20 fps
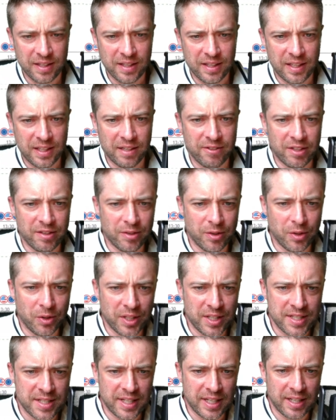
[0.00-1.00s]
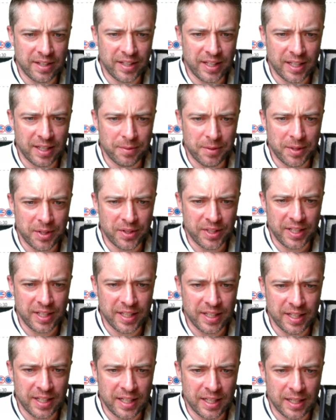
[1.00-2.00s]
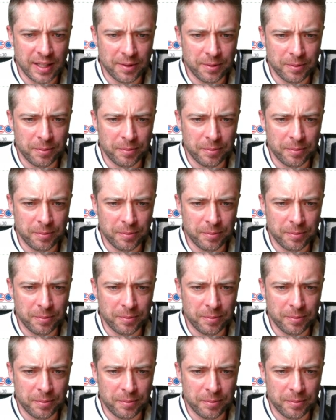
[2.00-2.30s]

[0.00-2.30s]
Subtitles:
Get rid of all this down here. We don't need it now.